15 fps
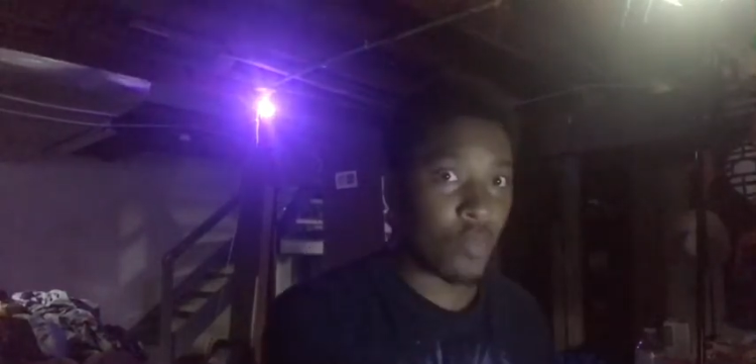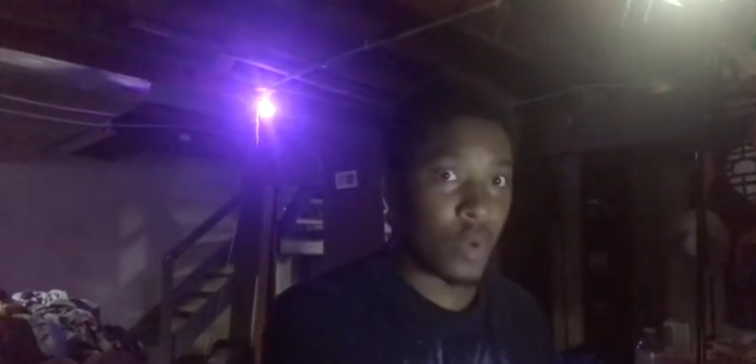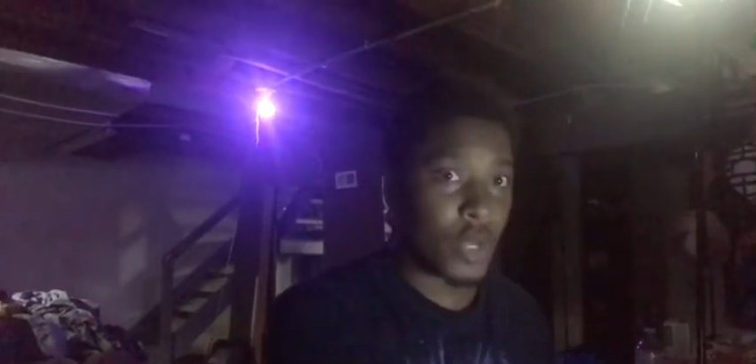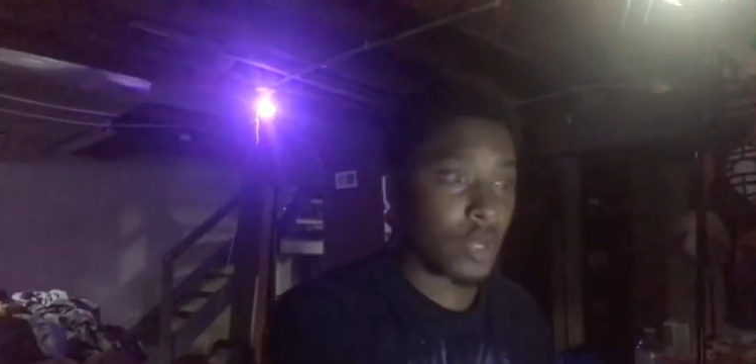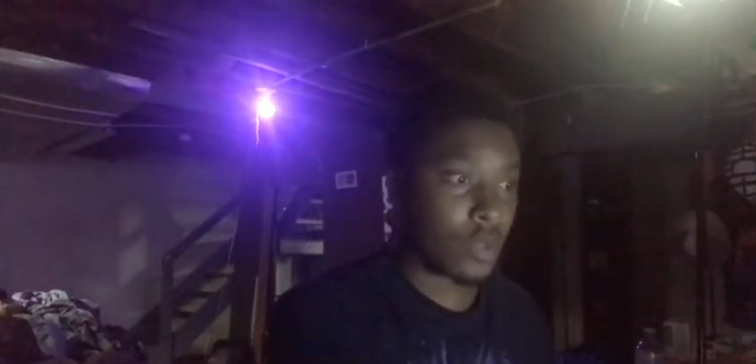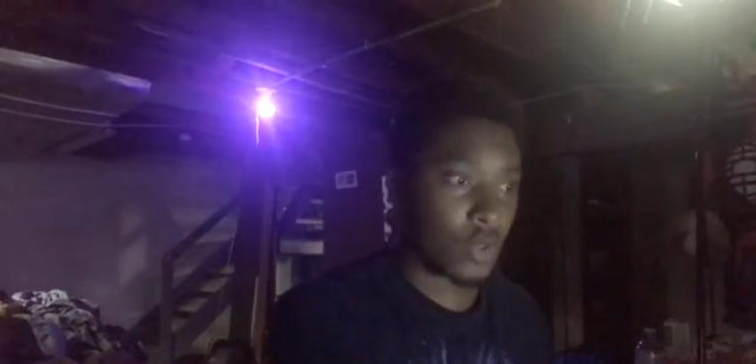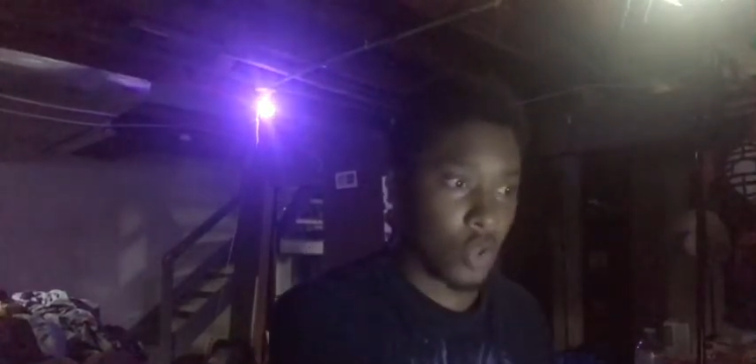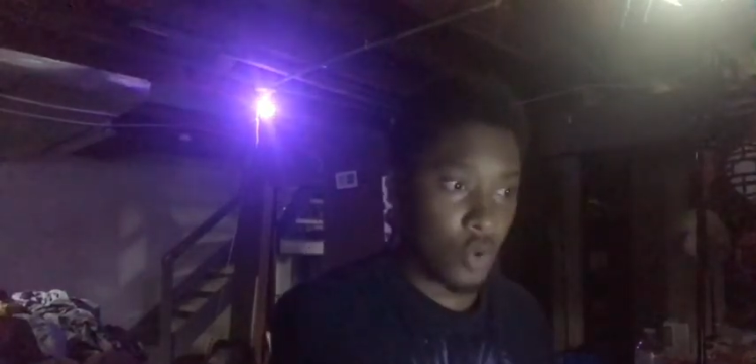what
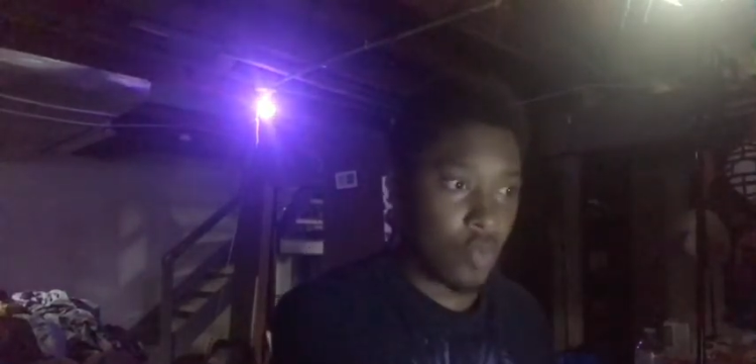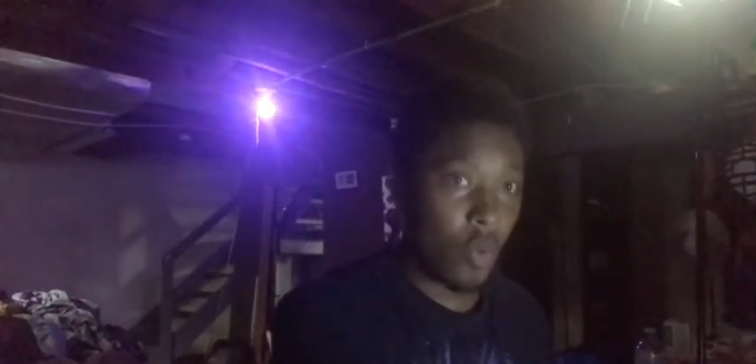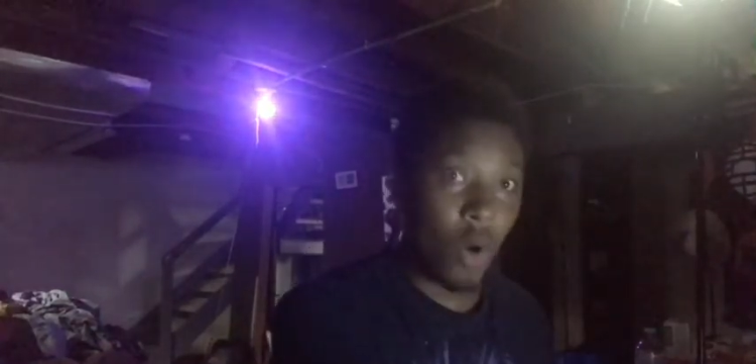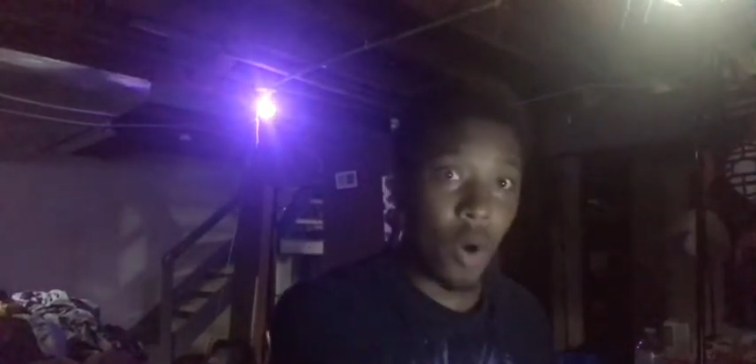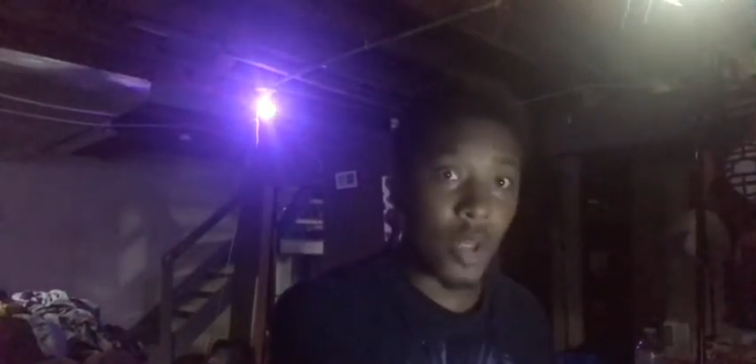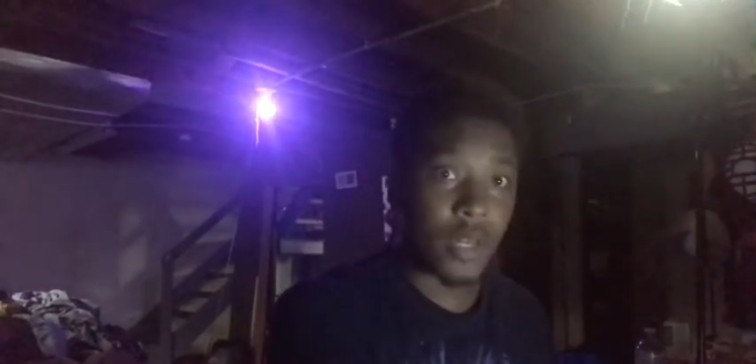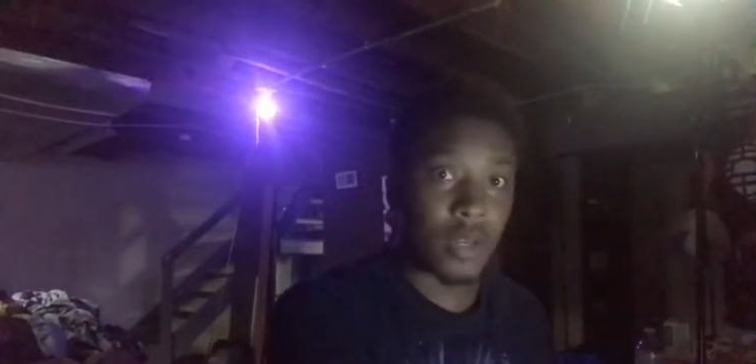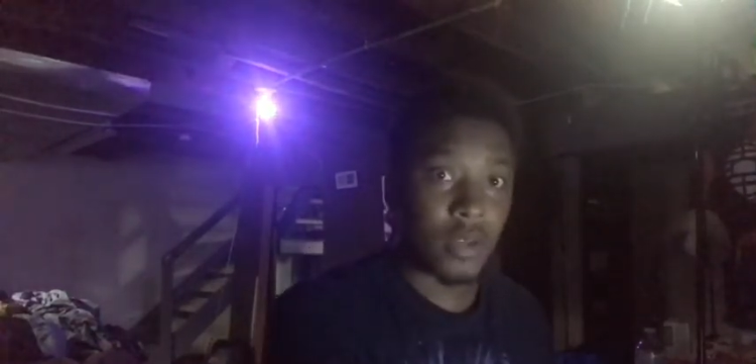you
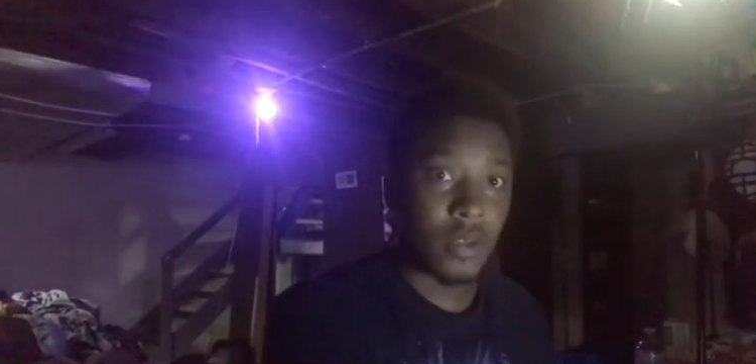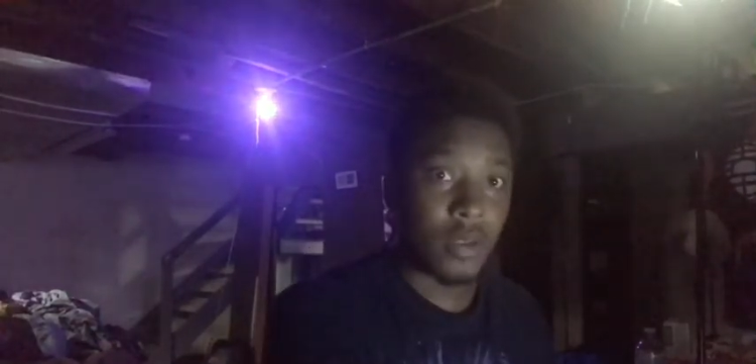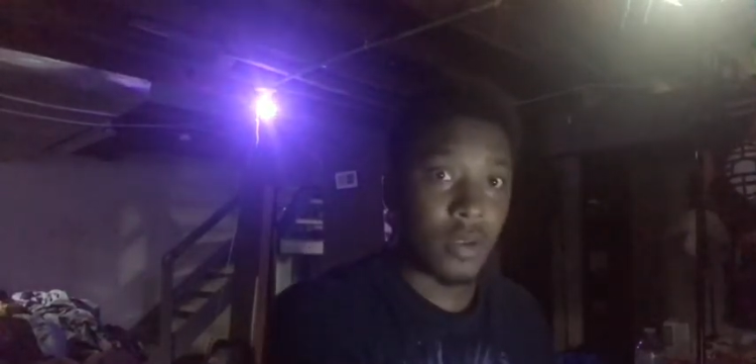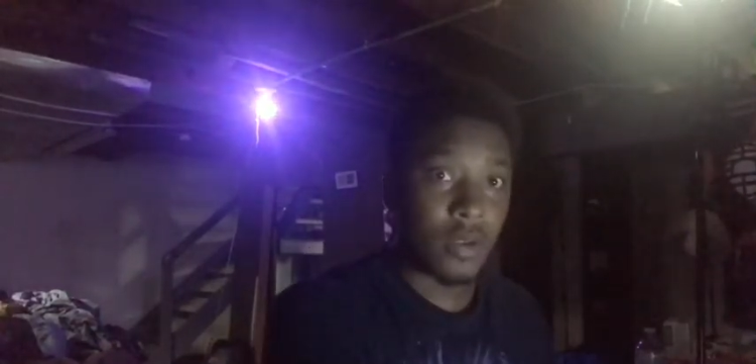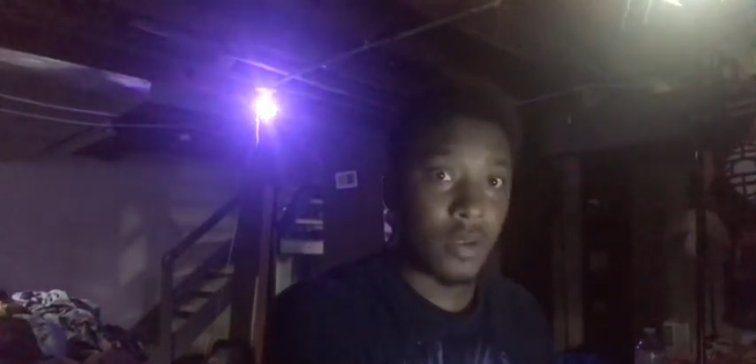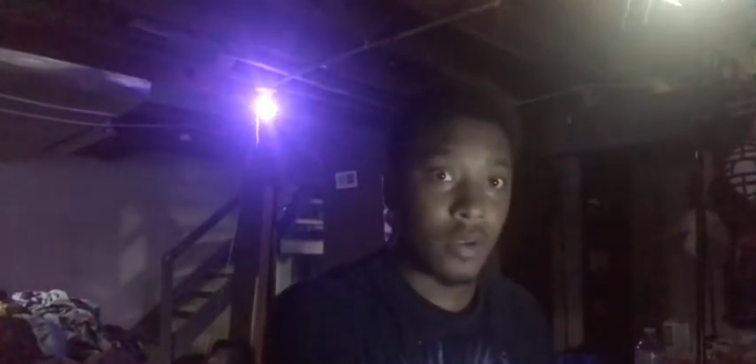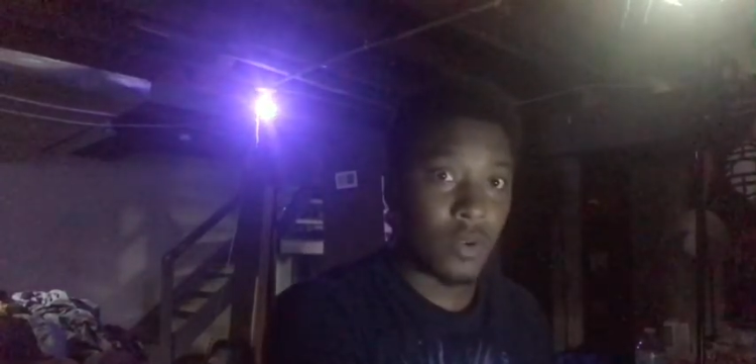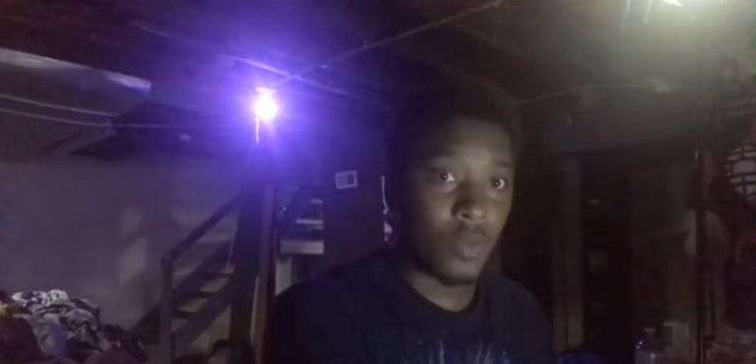want,
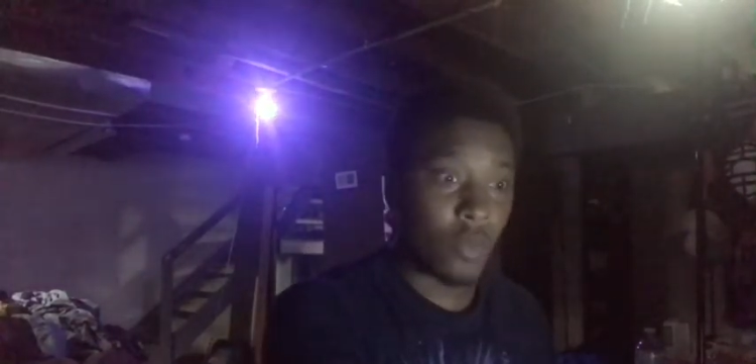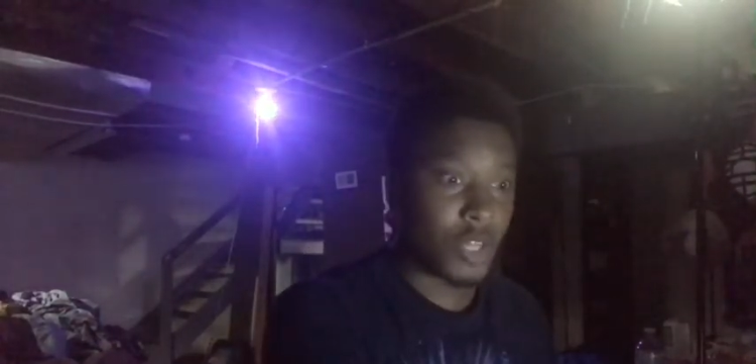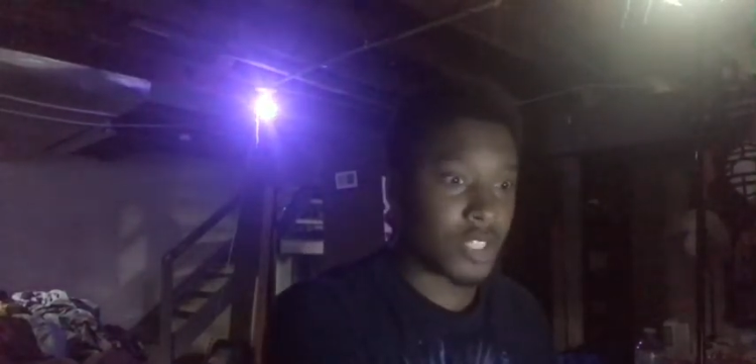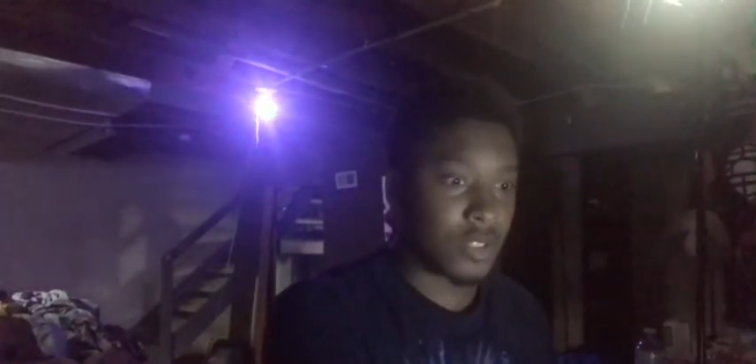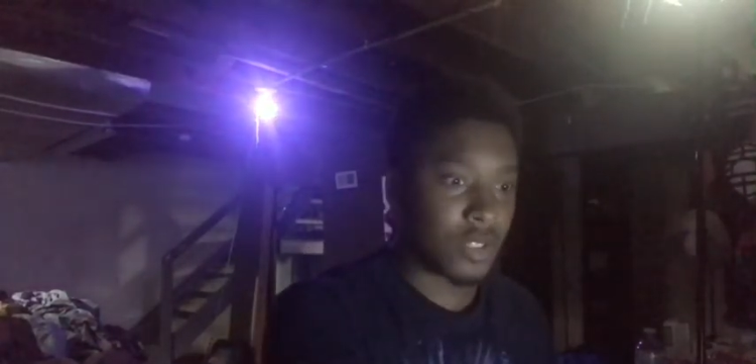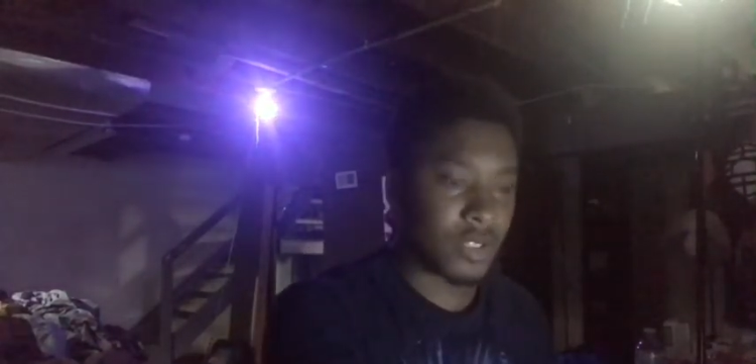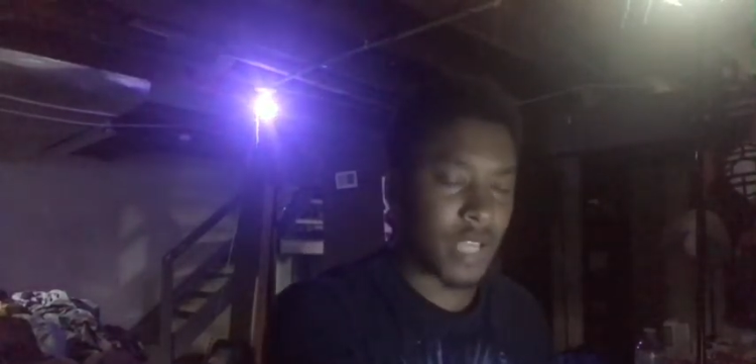which is the